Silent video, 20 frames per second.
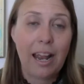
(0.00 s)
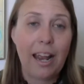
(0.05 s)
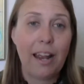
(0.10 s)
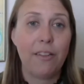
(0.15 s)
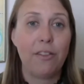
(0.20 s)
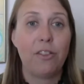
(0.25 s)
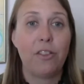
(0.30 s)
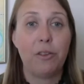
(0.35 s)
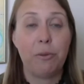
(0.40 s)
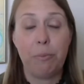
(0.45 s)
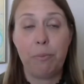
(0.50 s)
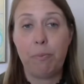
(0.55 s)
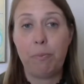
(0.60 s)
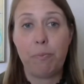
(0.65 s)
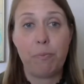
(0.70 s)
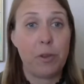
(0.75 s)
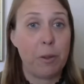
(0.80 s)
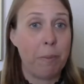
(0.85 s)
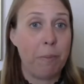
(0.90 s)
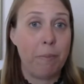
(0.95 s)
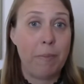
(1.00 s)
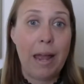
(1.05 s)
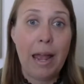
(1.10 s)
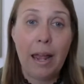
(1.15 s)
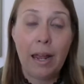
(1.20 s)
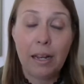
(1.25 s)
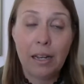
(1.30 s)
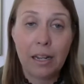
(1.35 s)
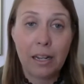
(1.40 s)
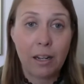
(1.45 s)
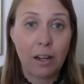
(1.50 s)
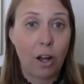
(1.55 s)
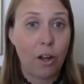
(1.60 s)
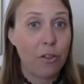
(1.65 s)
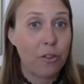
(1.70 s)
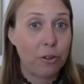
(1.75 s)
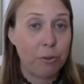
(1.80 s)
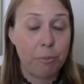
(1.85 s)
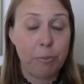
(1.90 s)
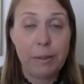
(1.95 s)
and the men and
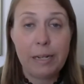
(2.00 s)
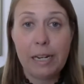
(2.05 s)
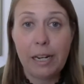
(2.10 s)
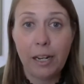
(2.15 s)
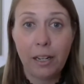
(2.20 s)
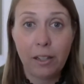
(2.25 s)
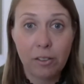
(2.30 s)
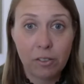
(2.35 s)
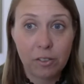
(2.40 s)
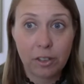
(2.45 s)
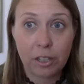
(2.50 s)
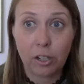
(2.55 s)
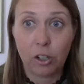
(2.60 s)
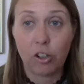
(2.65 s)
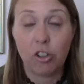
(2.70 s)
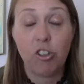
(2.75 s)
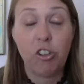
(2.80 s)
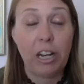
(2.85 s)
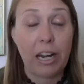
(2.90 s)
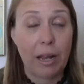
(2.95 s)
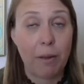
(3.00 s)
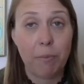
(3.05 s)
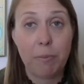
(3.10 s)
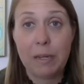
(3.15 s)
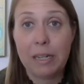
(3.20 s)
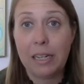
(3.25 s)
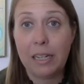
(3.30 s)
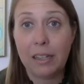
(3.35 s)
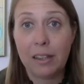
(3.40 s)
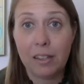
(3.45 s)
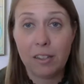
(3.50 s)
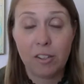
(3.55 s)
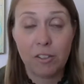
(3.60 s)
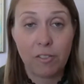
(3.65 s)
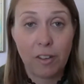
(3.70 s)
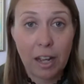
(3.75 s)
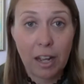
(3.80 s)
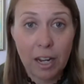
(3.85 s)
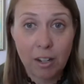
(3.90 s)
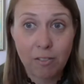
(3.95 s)
other beings that are championing the
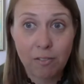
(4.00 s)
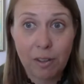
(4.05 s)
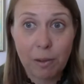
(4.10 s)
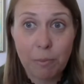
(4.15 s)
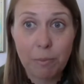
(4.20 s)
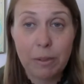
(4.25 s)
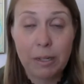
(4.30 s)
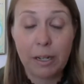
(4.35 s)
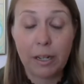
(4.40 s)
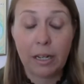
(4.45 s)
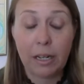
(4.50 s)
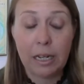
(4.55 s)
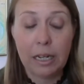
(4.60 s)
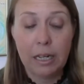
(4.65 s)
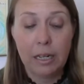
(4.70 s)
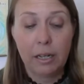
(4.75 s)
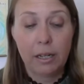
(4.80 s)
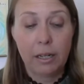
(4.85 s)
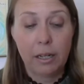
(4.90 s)
divine feminine.